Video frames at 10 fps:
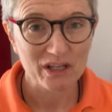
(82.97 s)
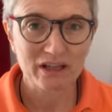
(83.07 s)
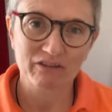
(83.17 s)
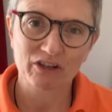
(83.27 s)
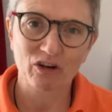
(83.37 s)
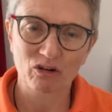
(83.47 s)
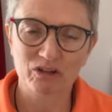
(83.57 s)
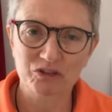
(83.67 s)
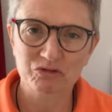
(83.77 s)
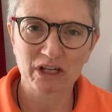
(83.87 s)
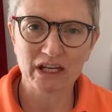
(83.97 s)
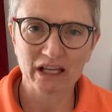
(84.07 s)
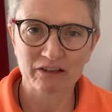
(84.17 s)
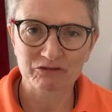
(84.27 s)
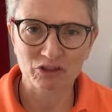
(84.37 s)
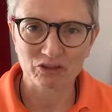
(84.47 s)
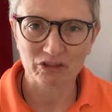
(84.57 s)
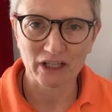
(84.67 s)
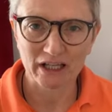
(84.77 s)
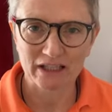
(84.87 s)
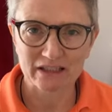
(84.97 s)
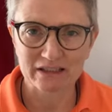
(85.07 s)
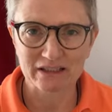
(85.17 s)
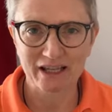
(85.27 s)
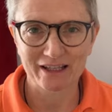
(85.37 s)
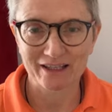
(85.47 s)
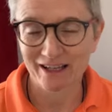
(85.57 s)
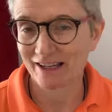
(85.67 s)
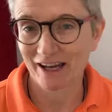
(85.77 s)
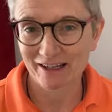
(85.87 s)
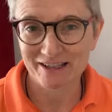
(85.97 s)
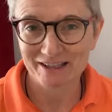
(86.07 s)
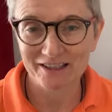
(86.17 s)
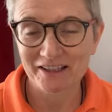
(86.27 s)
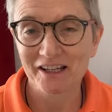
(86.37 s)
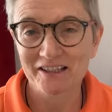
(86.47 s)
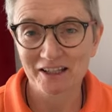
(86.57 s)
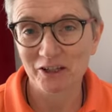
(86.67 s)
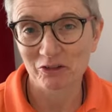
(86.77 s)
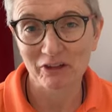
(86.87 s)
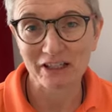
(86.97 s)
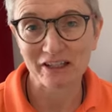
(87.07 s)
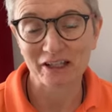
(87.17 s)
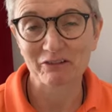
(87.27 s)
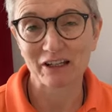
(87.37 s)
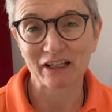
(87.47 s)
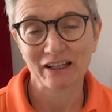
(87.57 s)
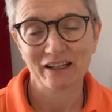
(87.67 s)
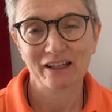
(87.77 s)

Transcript: given all the training I've done, and in hindsight, isn't hindsight a great thing, really?